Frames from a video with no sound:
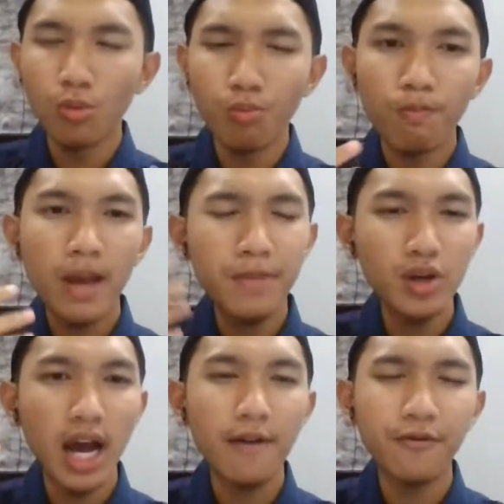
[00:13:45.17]
Maybe
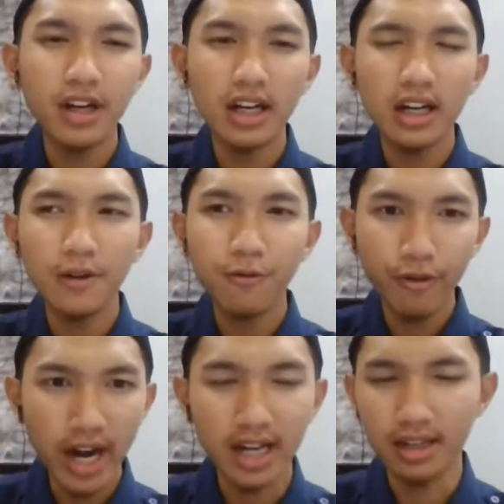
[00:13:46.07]
you have a
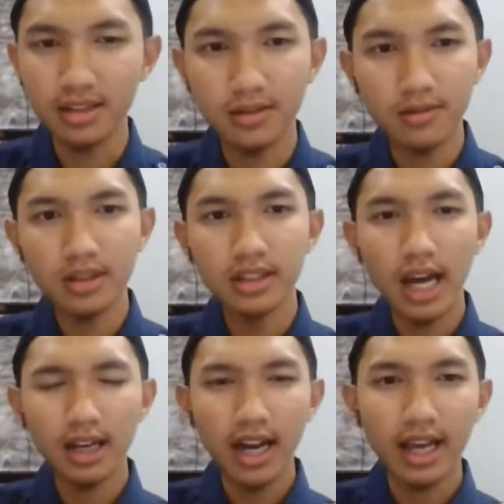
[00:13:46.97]
friend
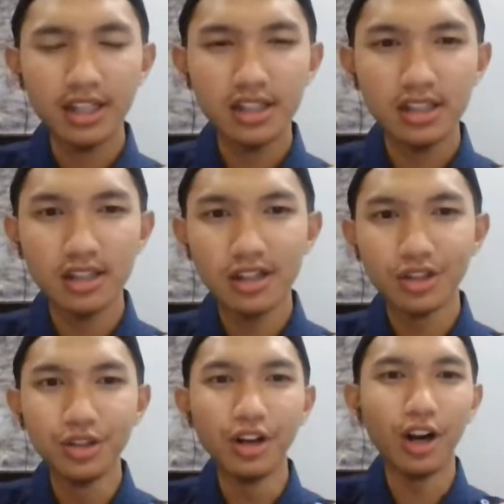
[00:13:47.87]
that likes
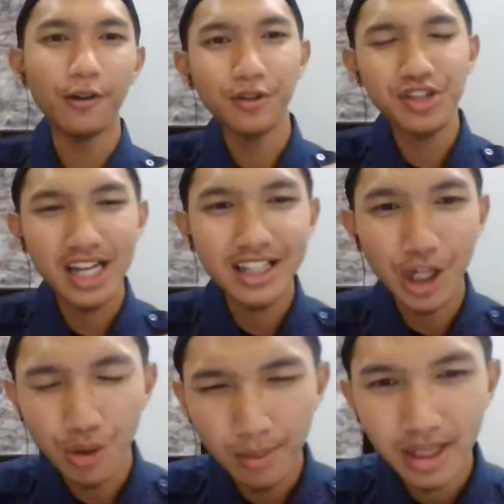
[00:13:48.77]
to do a lot of
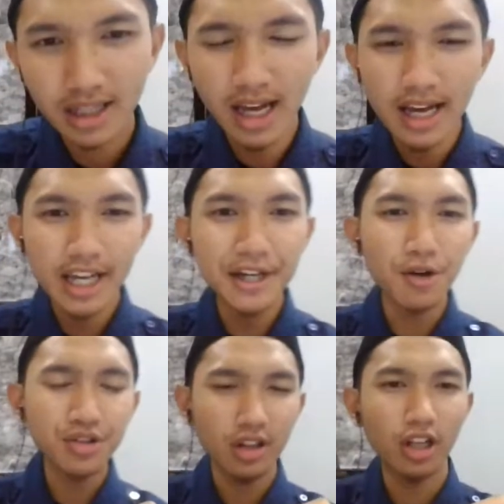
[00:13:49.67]
chatting, or maybe he
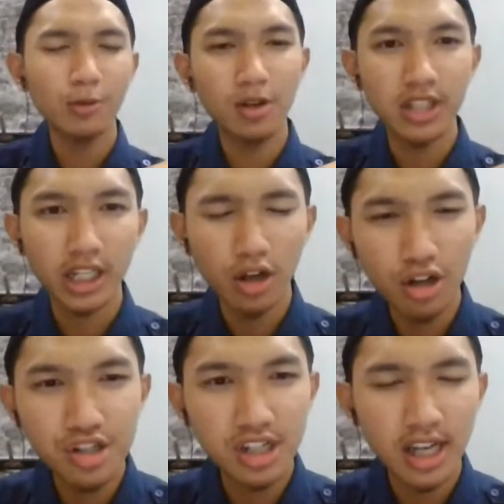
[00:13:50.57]
knows a lot about
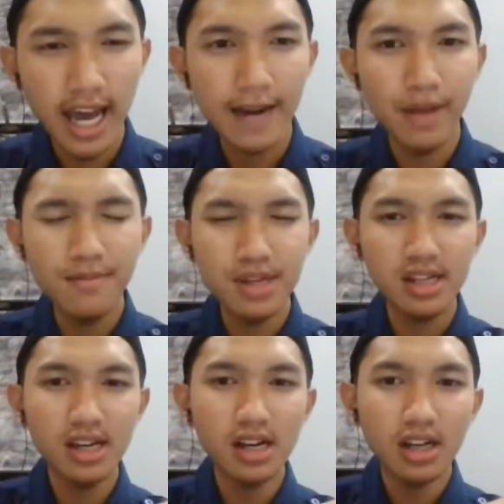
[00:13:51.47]
technology, and
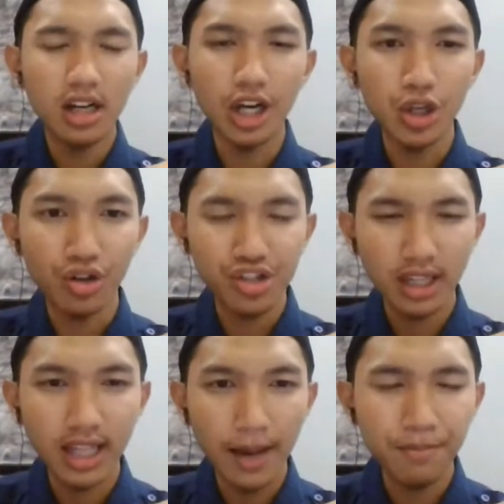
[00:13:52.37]
maybe your
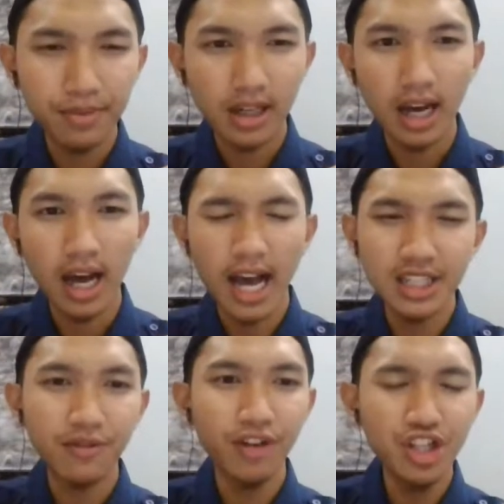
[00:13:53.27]
chat app
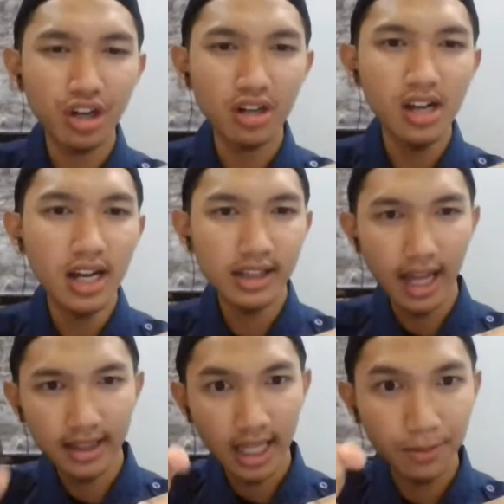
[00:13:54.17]
has a feature
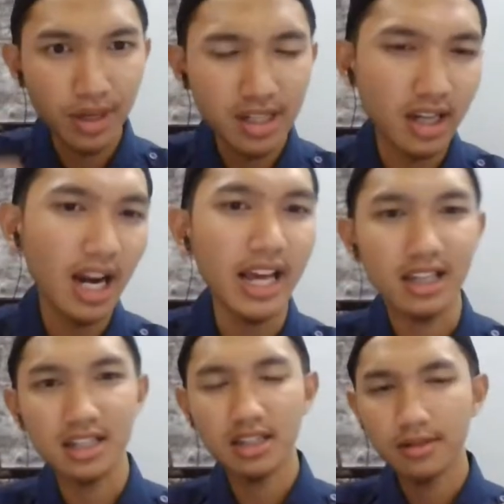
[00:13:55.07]
that that person
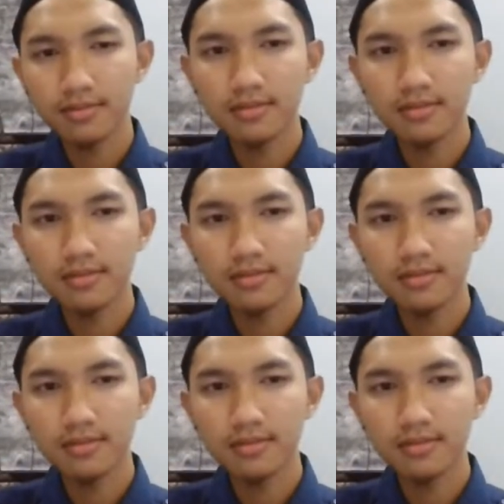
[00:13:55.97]
likes.